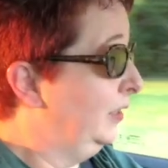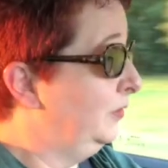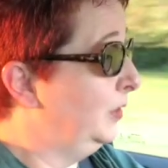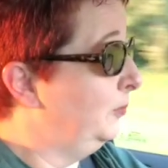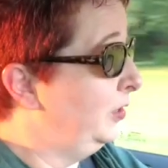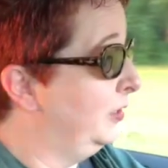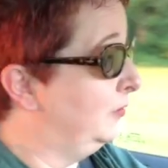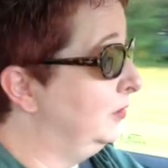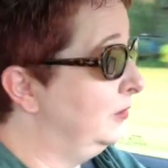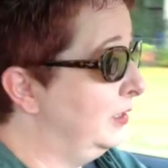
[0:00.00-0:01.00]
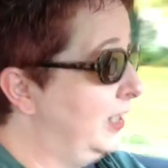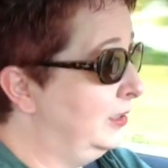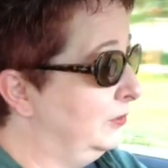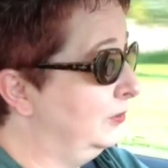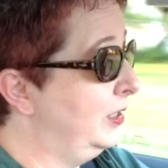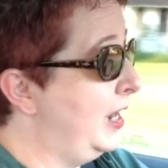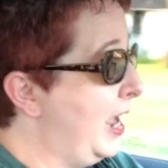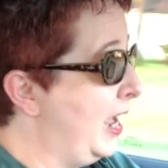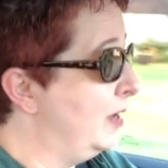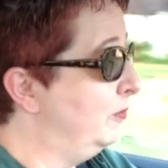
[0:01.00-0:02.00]
if someone ever creates a
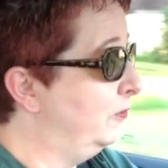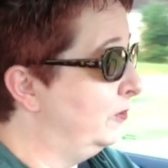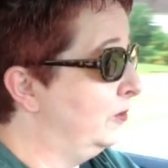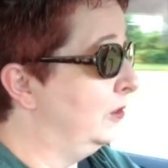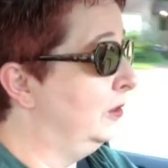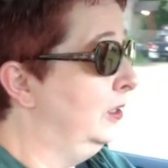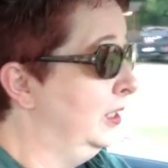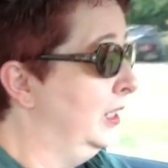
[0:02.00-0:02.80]
rehab for